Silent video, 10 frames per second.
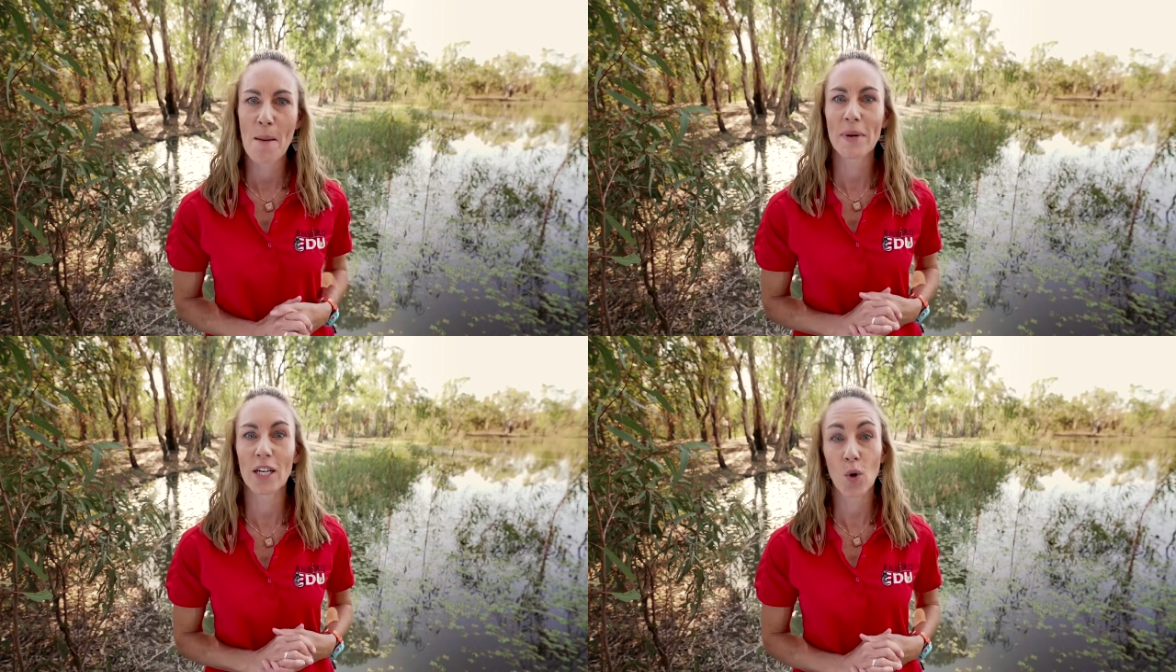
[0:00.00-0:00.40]

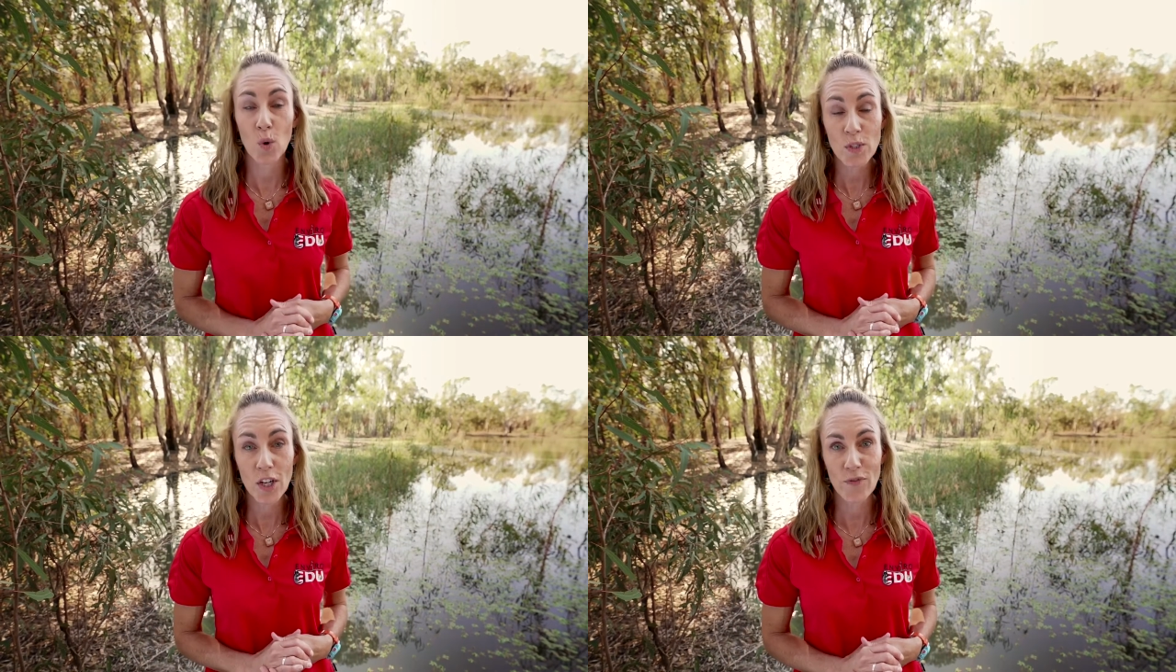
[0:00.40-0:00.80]
but are
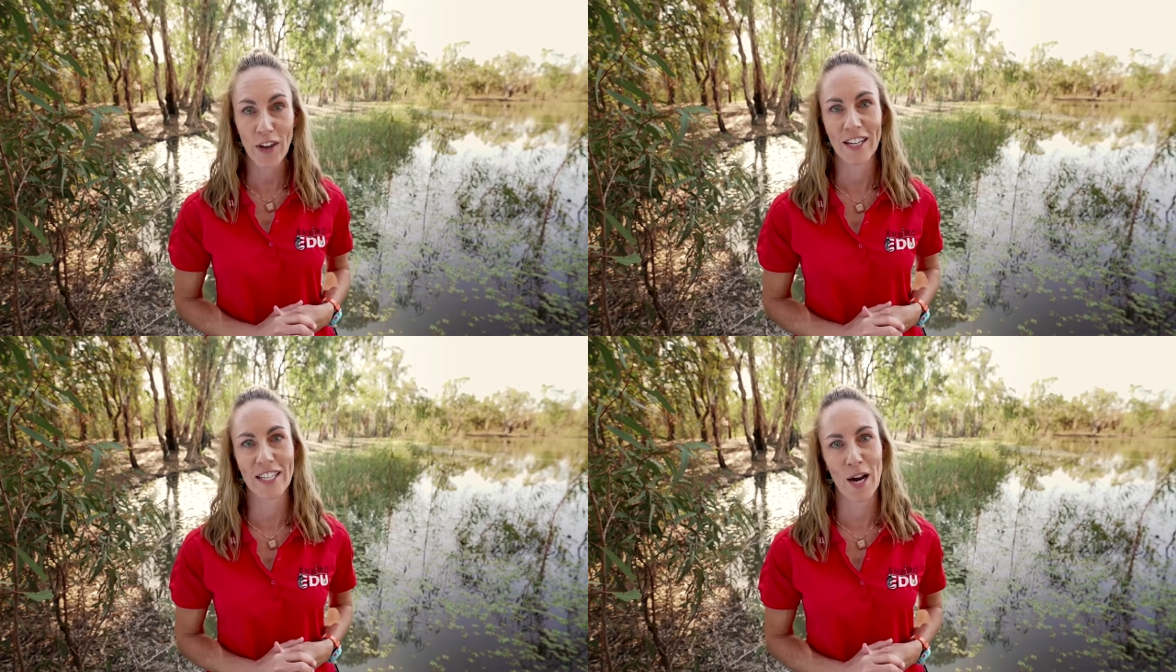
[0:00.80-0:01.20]
also
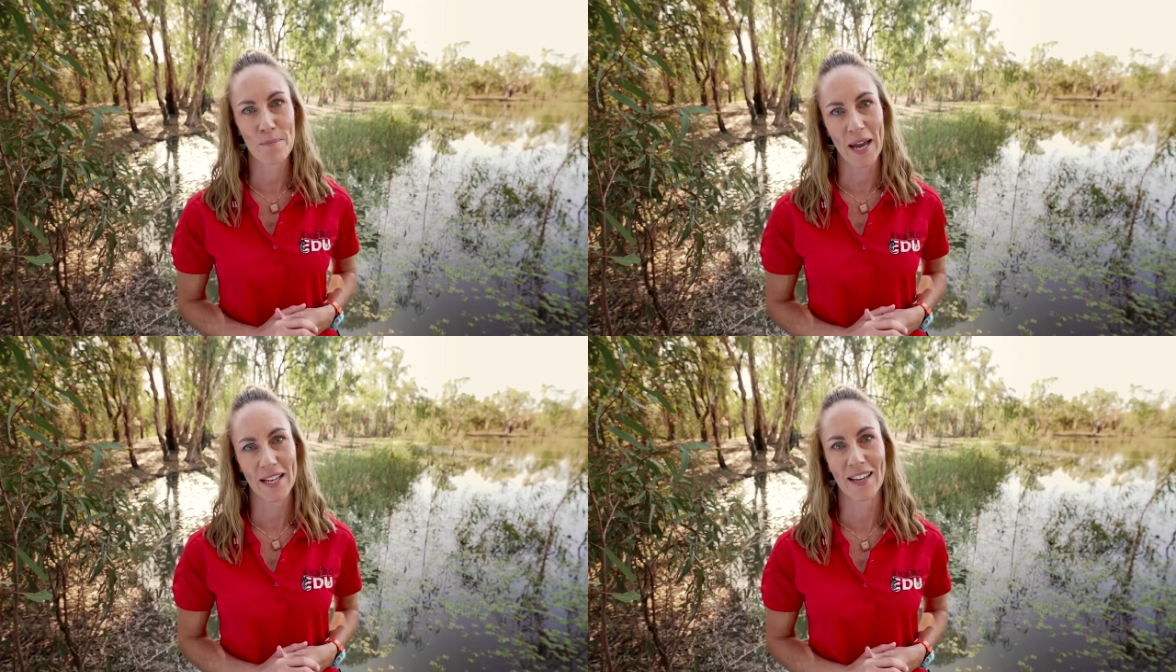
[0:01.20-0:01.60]
found in our
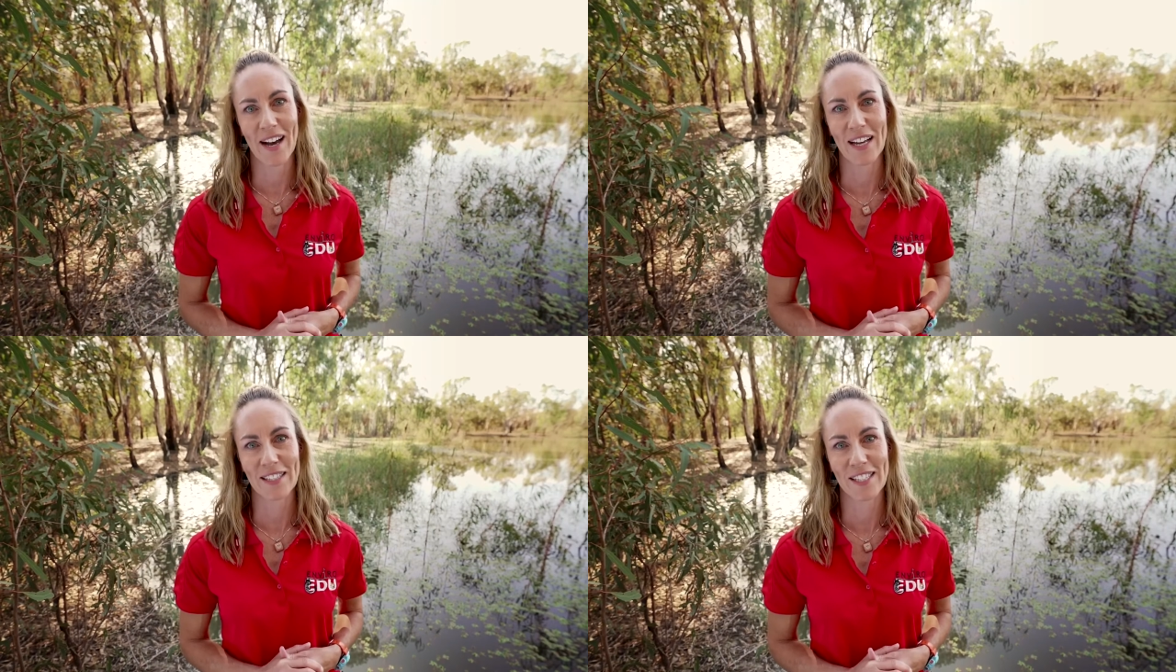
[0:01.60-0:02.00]

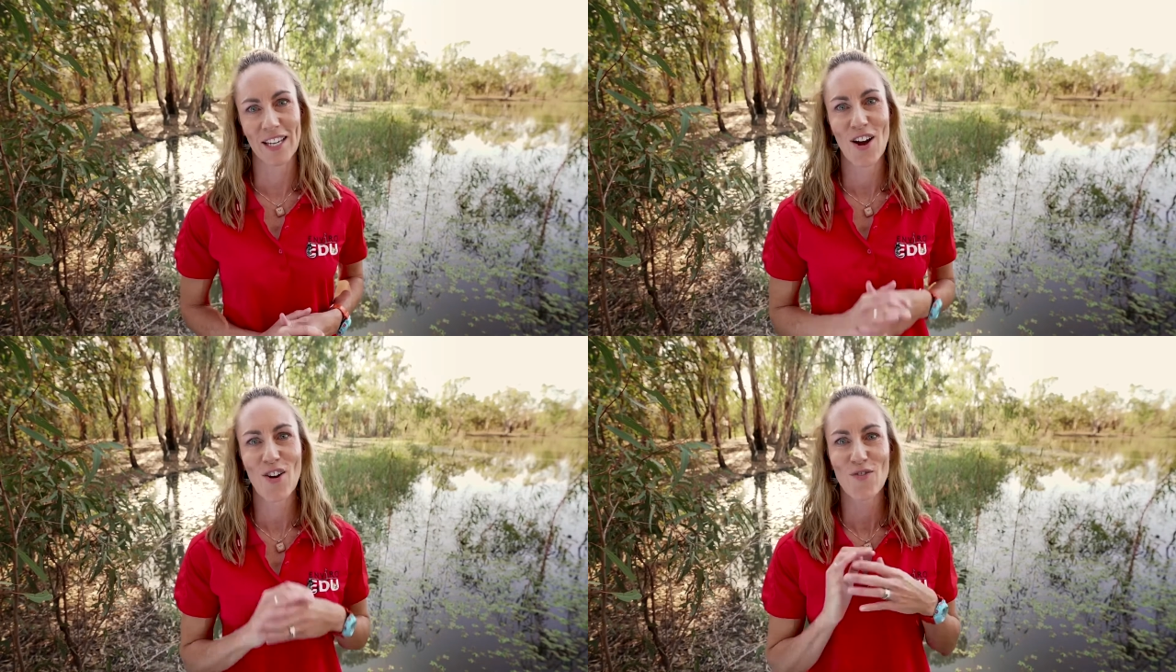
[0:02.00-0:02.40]

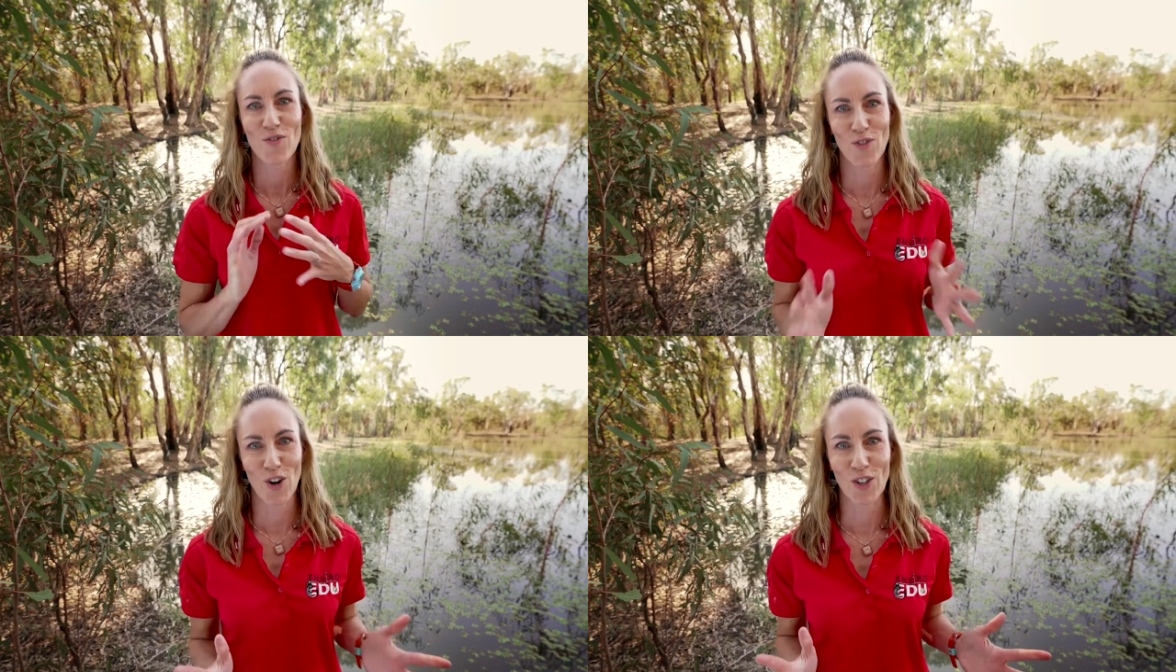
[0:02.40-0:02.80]
backyards,
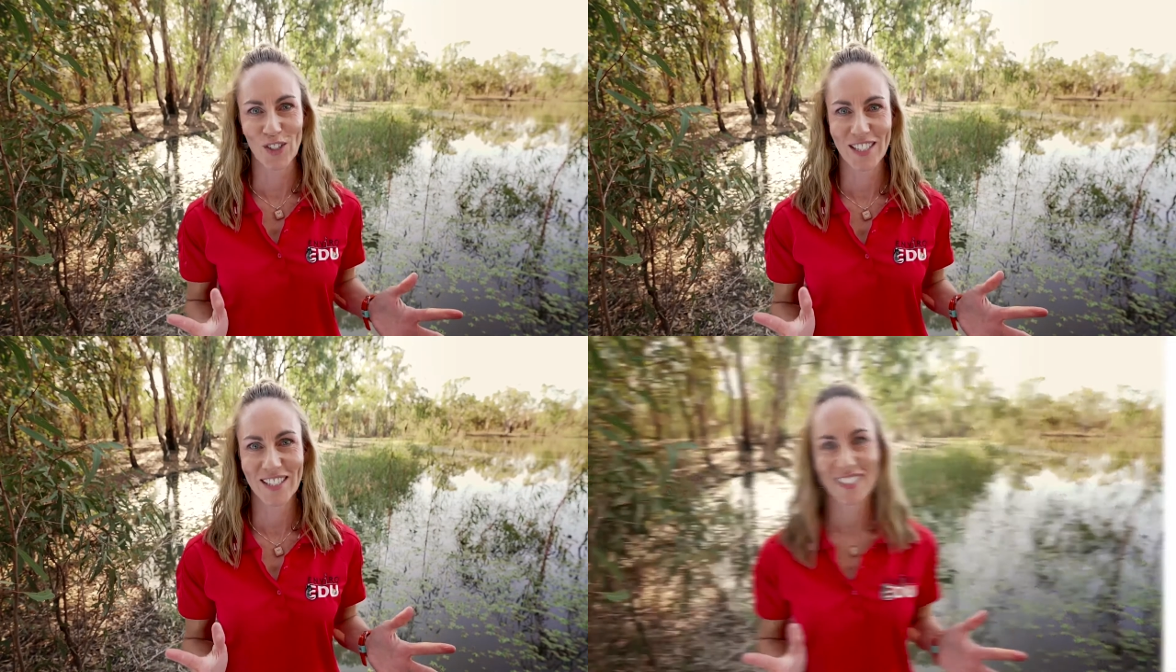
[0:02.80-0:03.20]
frogs.